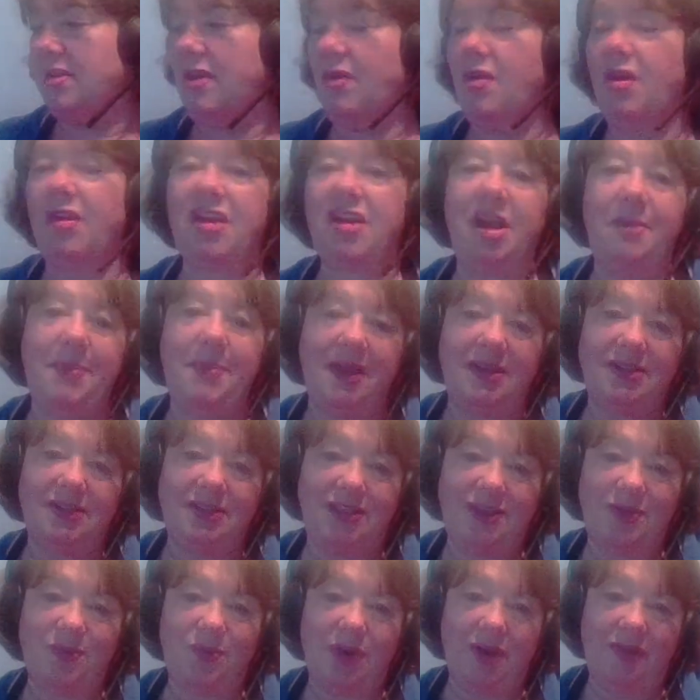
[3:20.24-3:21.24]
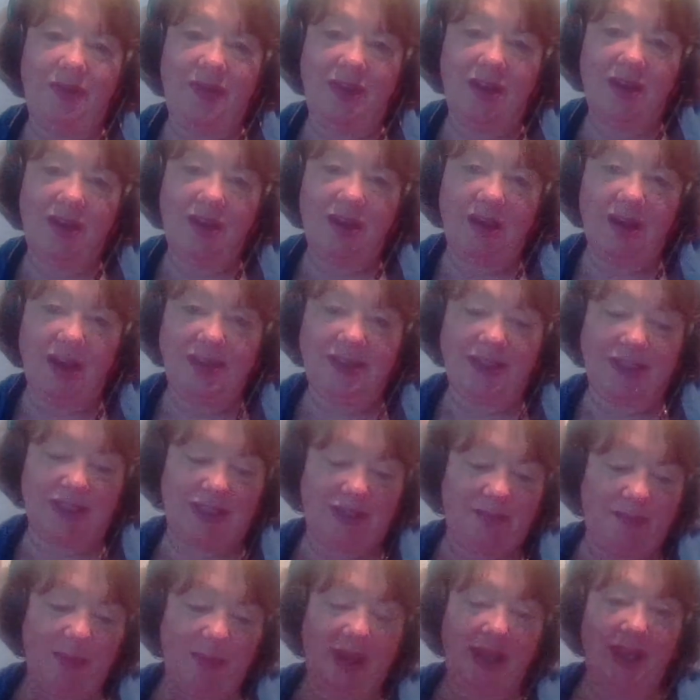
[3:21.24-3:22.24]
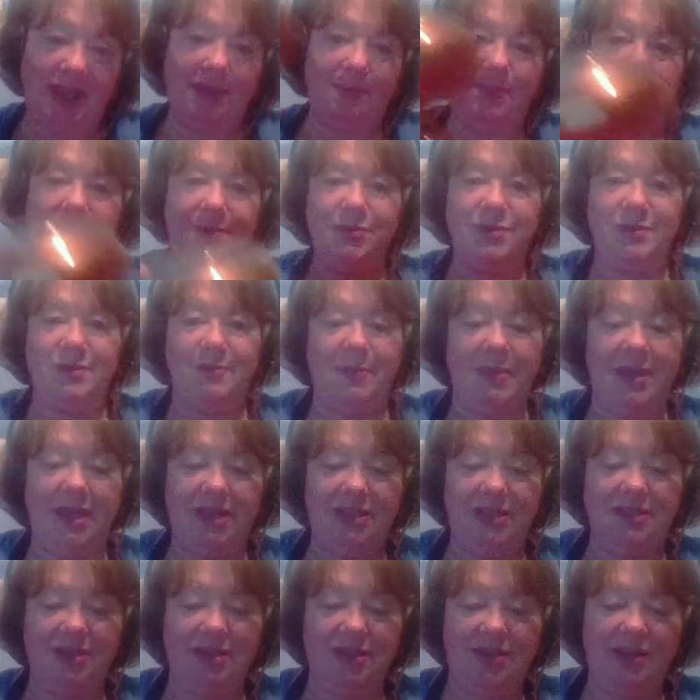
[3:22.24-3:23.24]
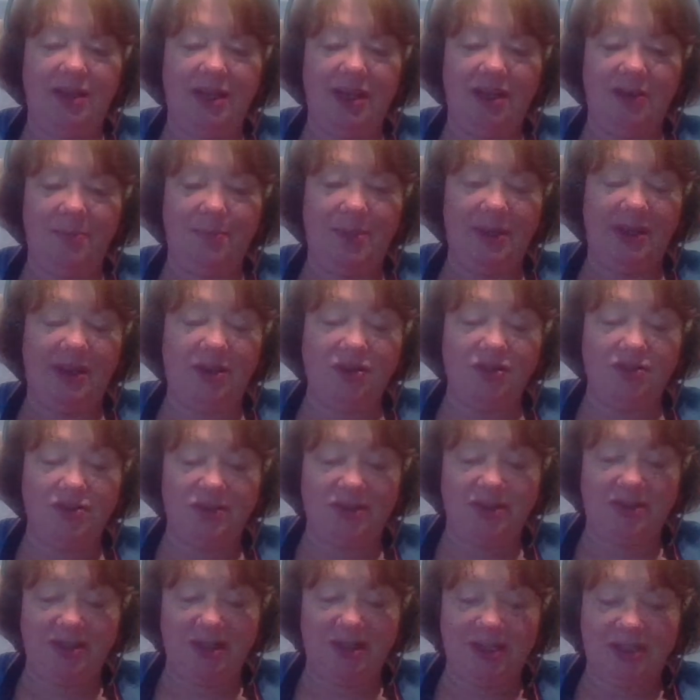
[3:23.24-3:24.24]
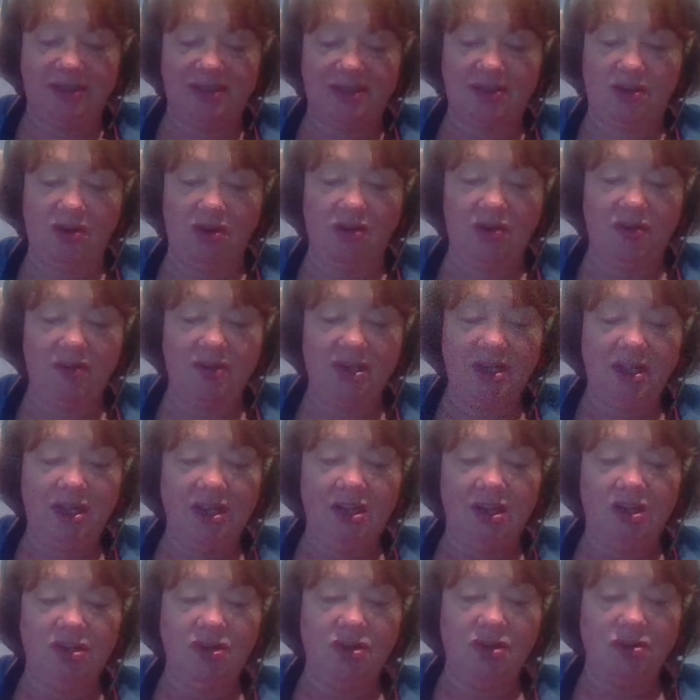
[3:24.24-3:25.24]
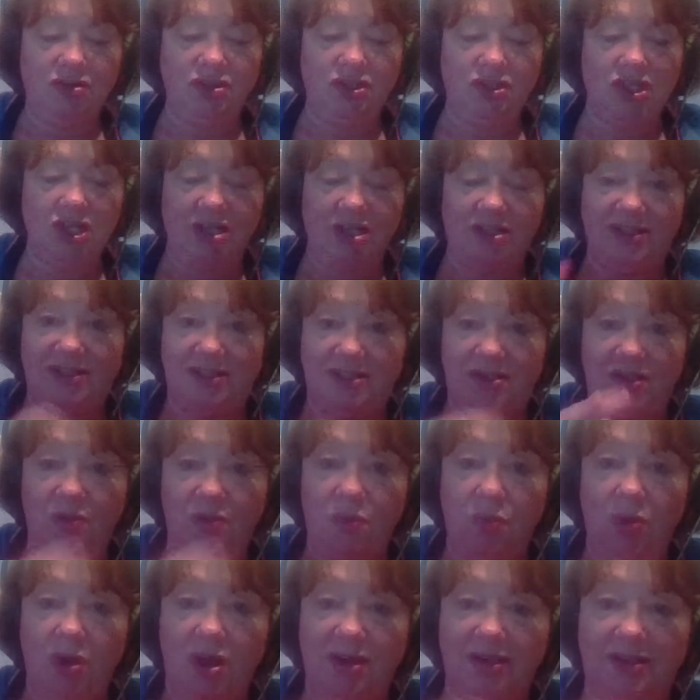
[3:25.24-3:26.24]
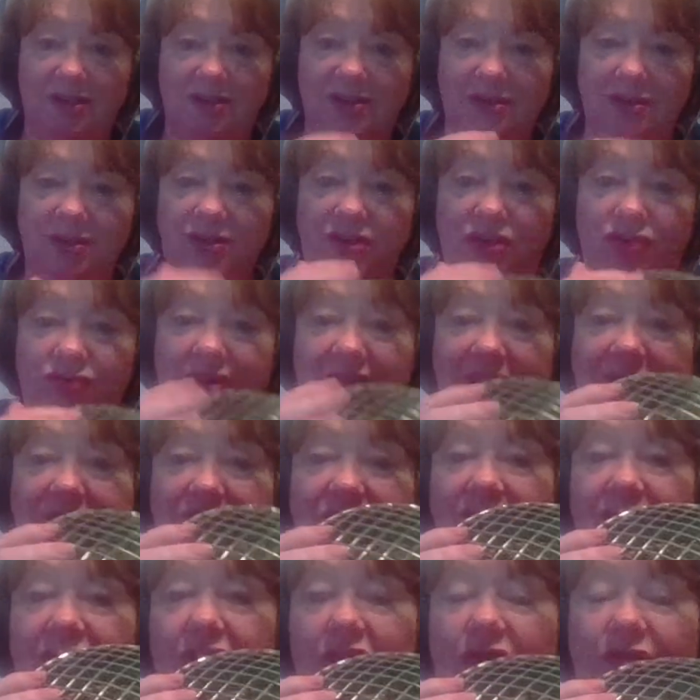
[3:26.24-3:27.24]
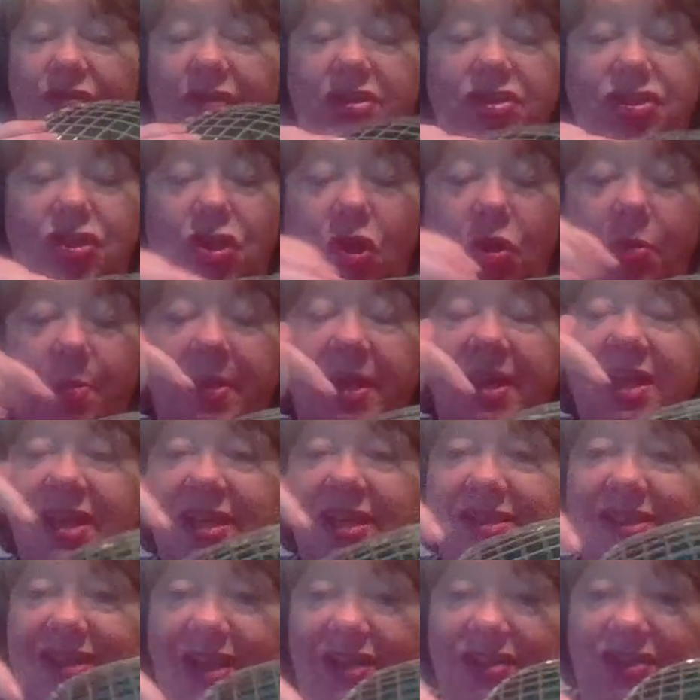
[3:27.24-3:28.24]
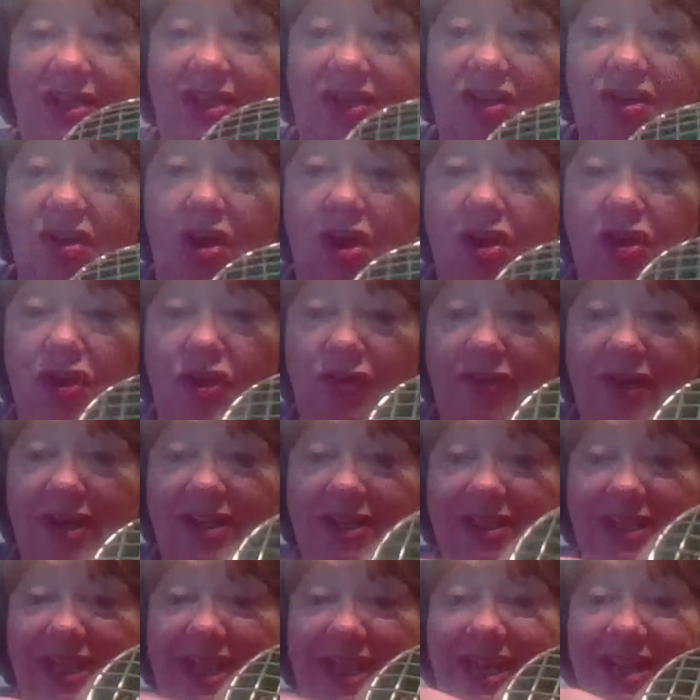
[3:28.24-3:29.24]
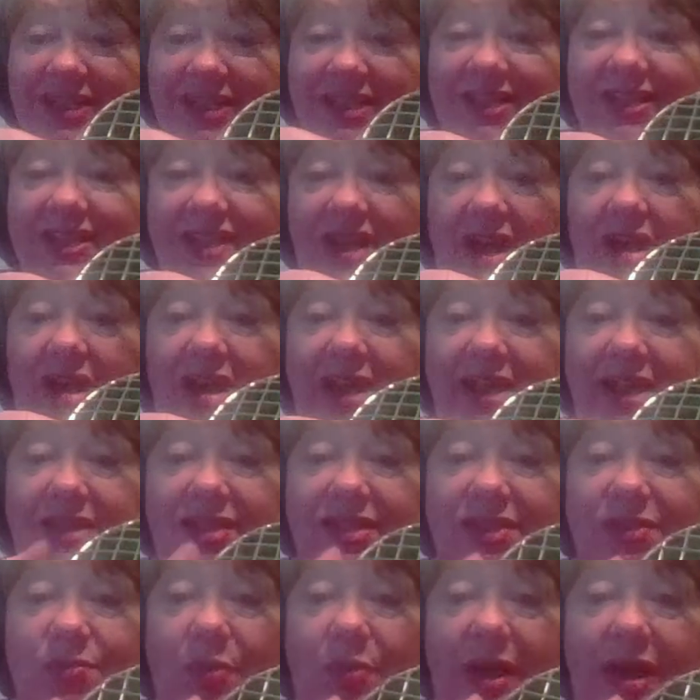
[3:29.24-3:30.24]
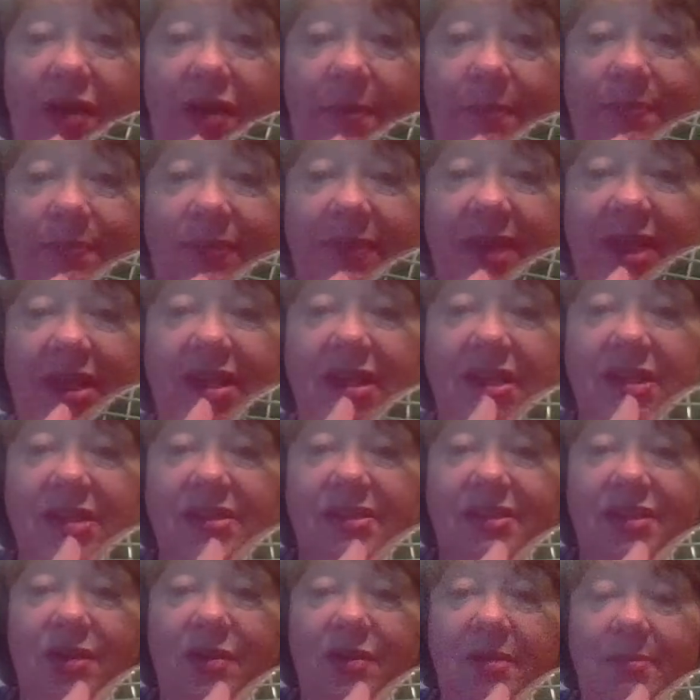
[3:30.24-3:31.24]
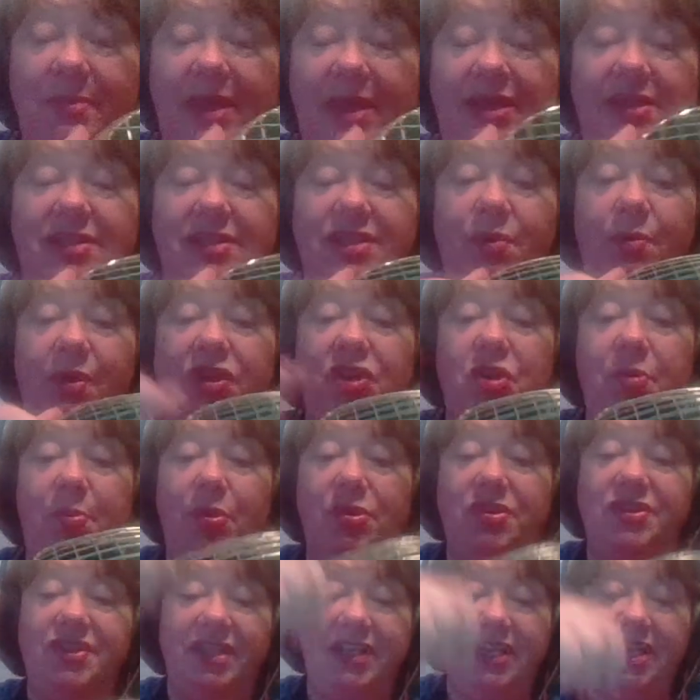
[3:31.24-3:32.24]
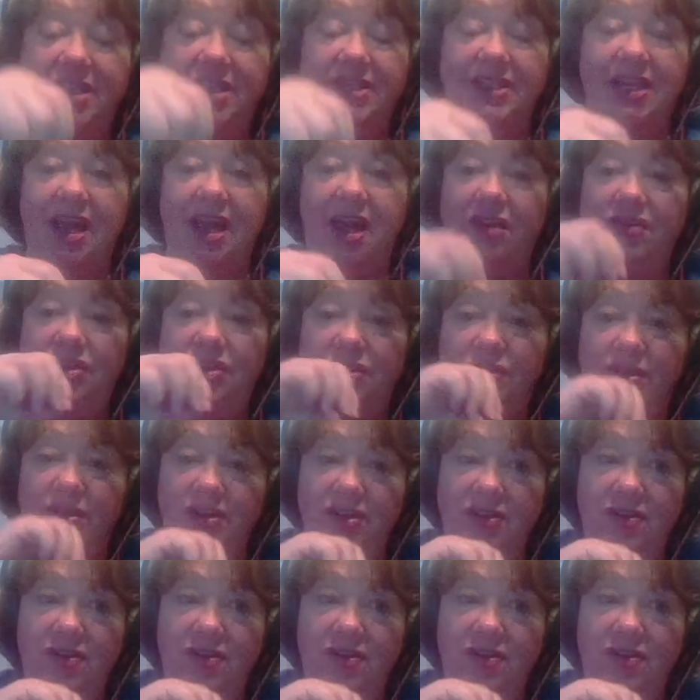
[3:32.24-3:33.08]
go back to the one that I didn't make but was made earlier, because it's got not just the one grid on the top, it's actually got a grid inside as well. So it means that when you're putting it down, you can